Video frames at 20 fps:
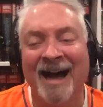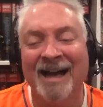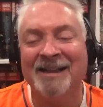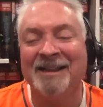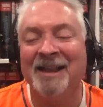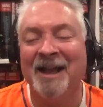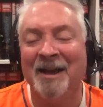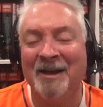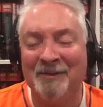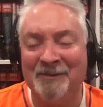
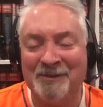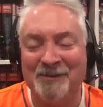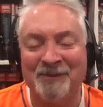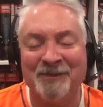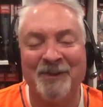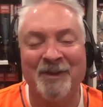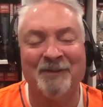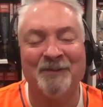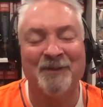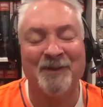
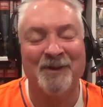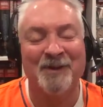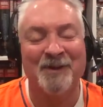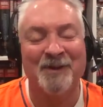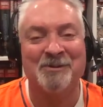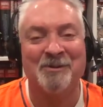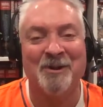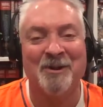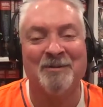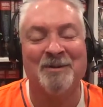loved the
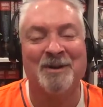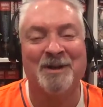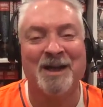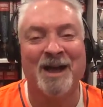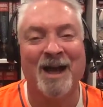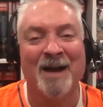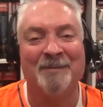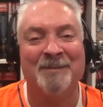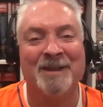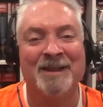first
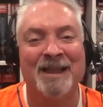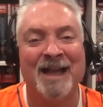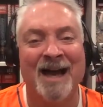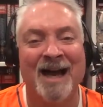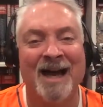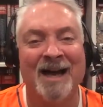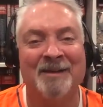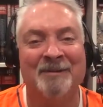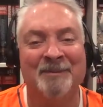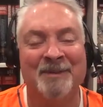RoboCop a
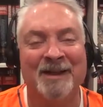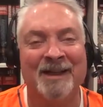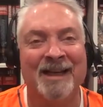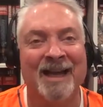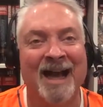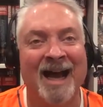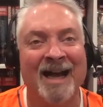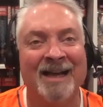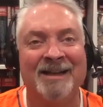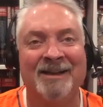lot, but
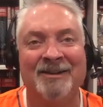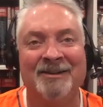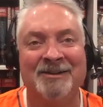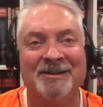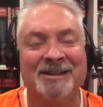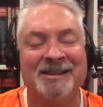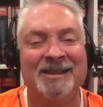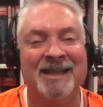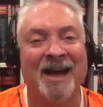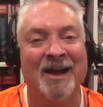I
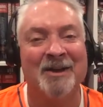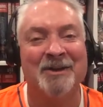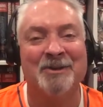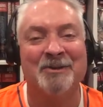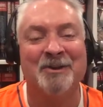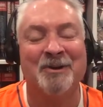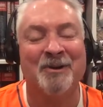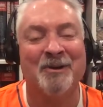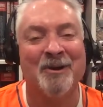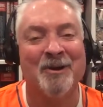don't see how you
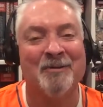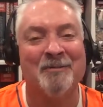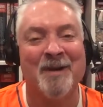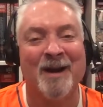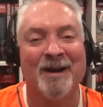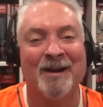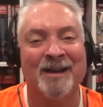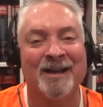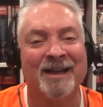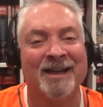
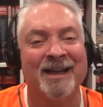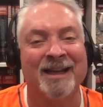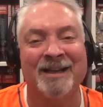crowbarred it